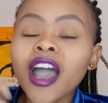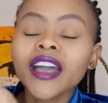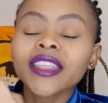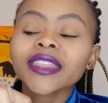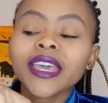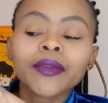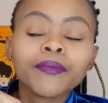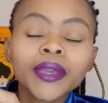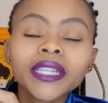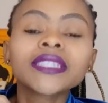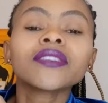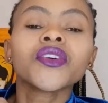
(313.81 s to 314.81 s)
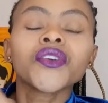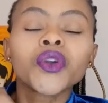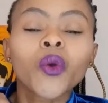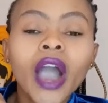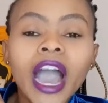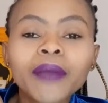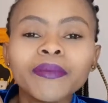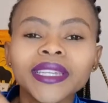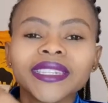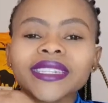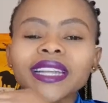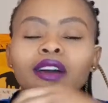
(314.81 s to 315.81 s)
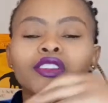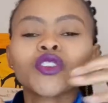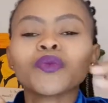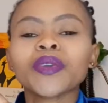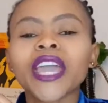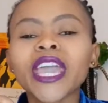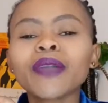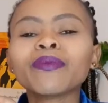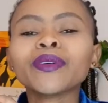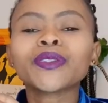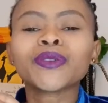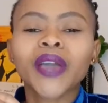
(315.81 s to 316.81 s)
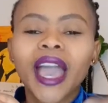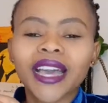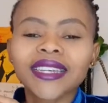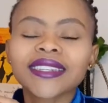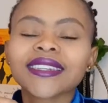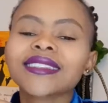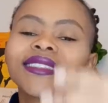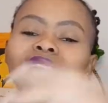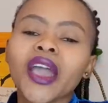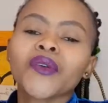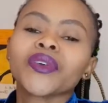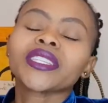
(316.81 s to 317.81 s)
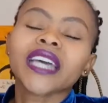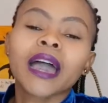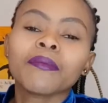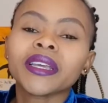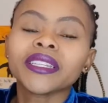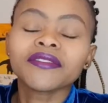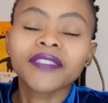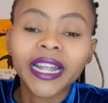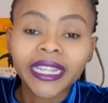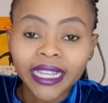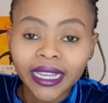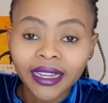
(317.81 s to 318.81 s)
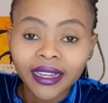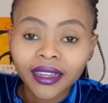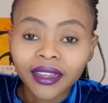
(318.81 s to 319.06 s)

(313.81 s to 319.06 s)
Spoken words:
they meet the requirements now to be able to access their retirement funding,